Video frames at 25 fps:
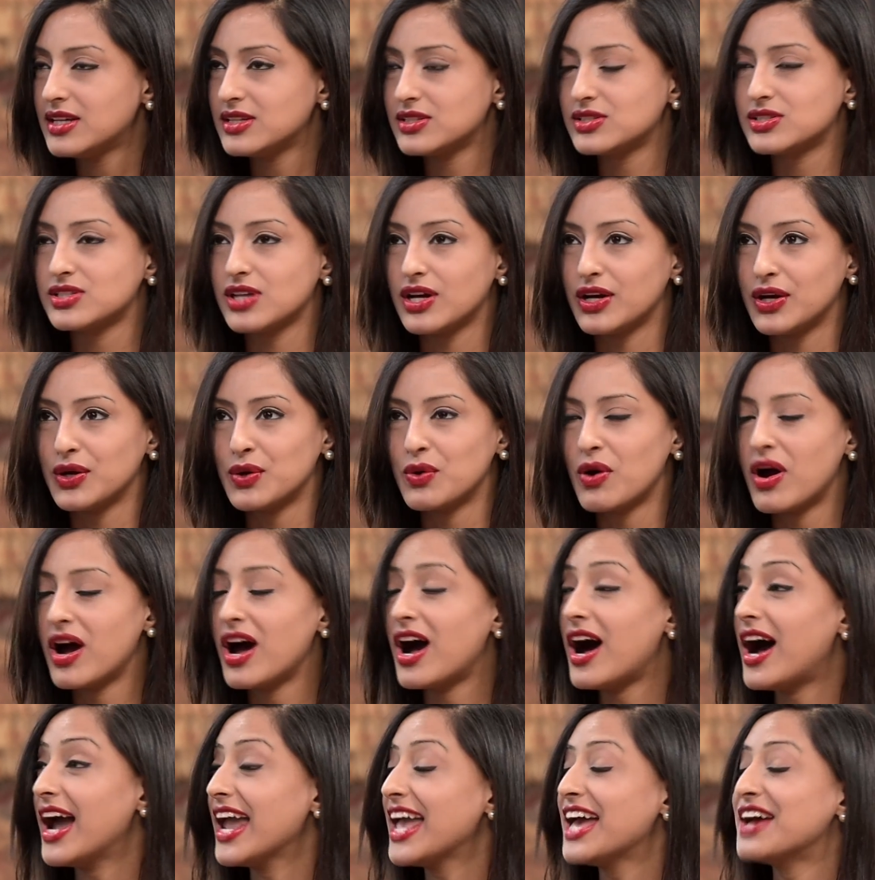So
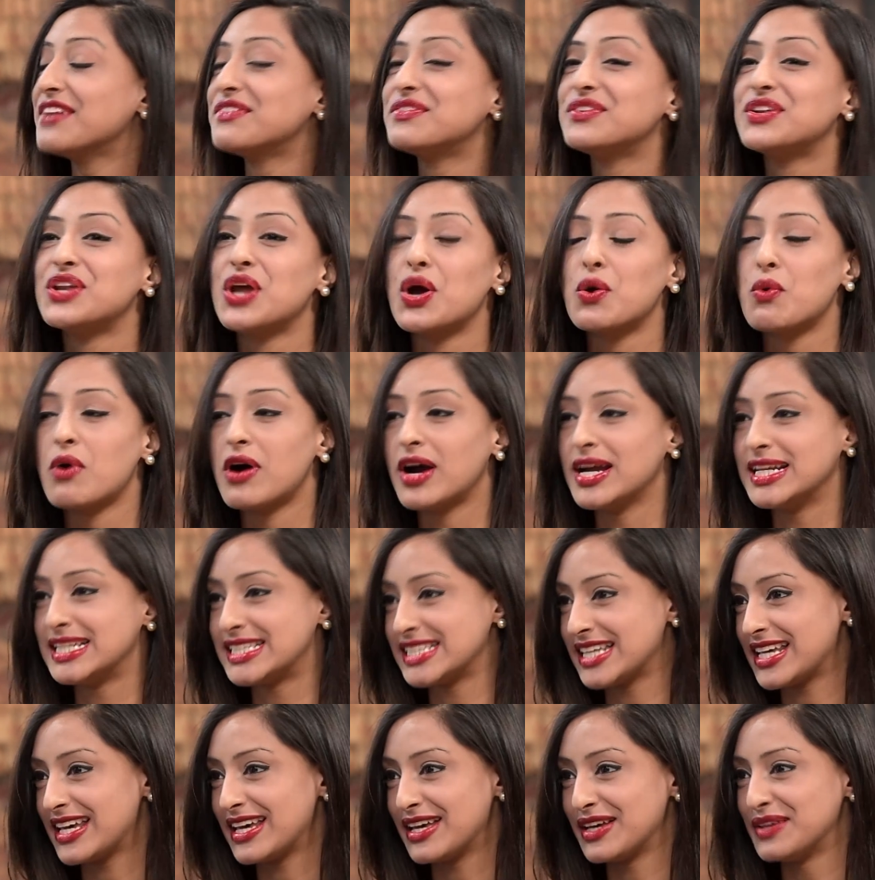I have no
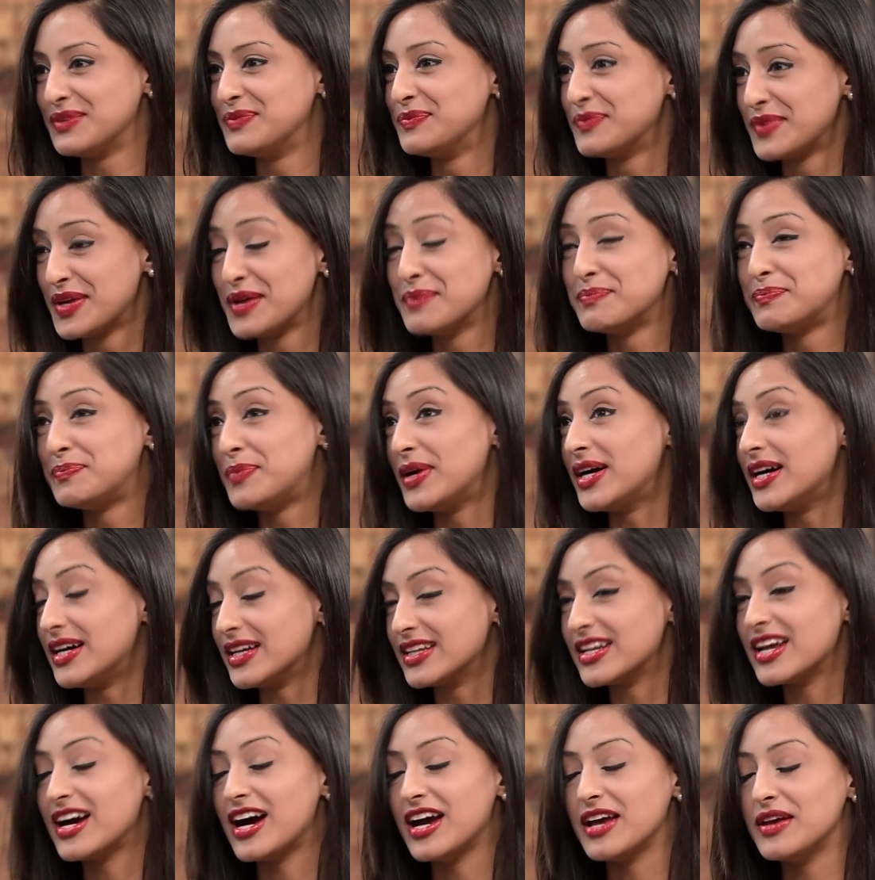idea,
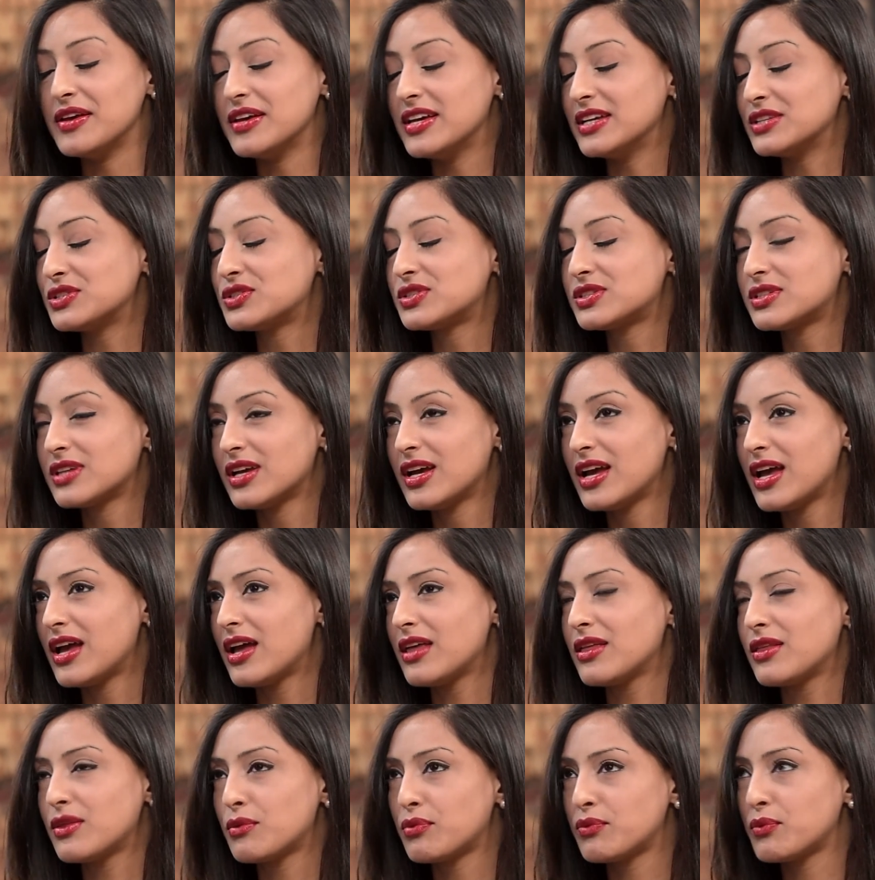but
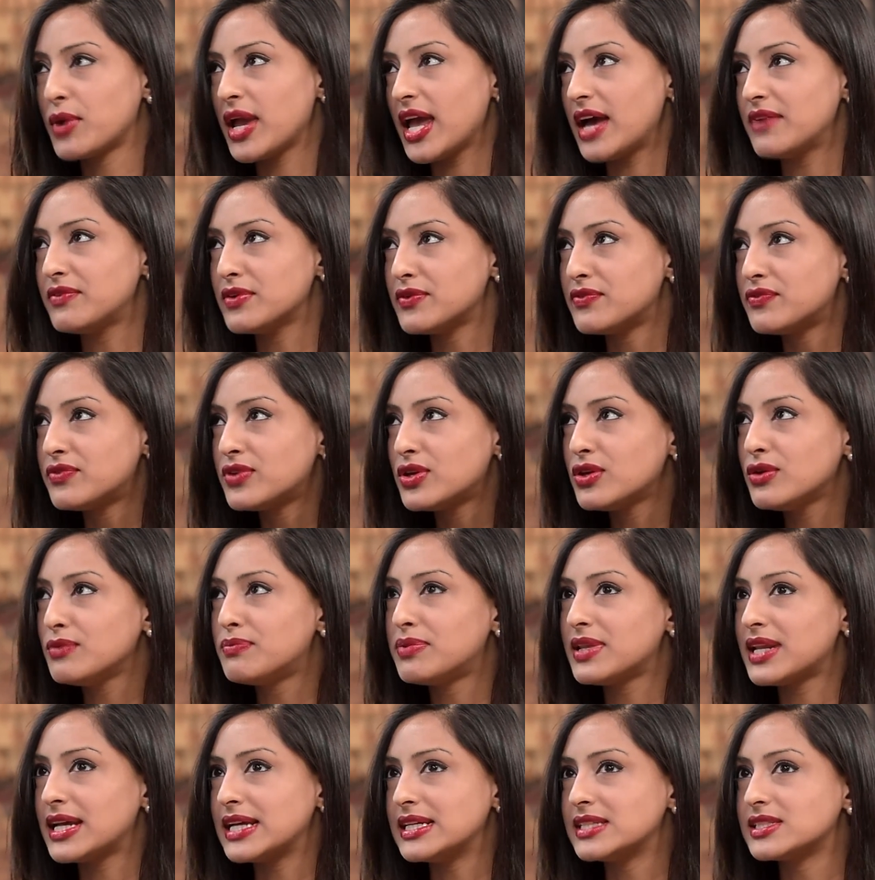we have a few
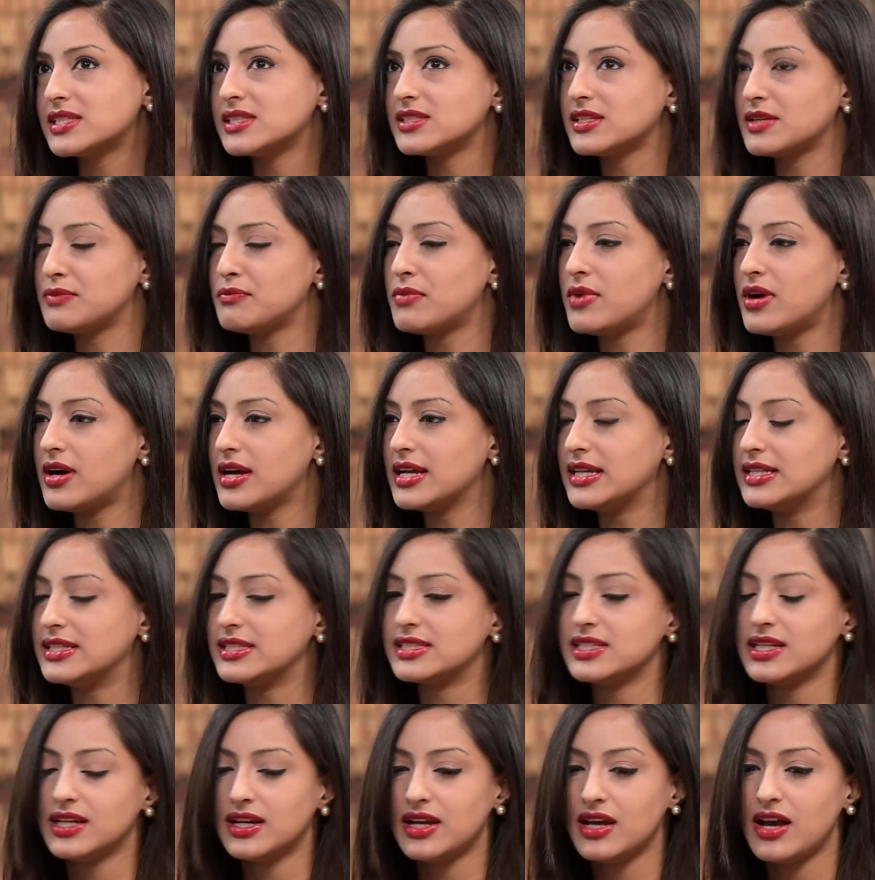places in
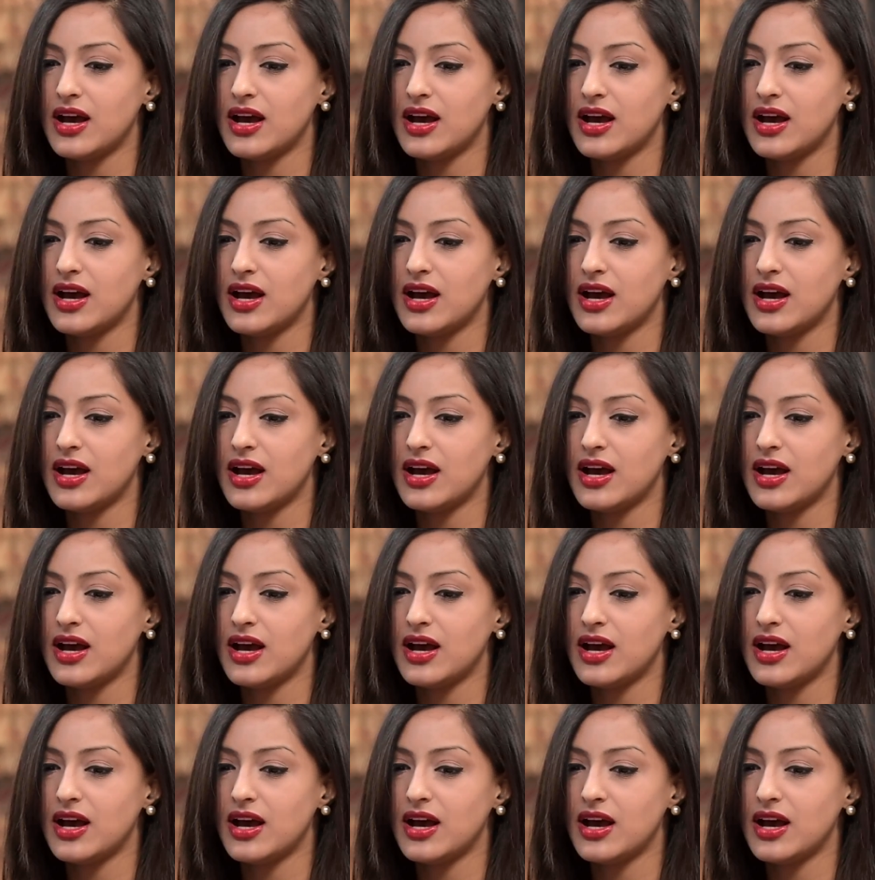mind.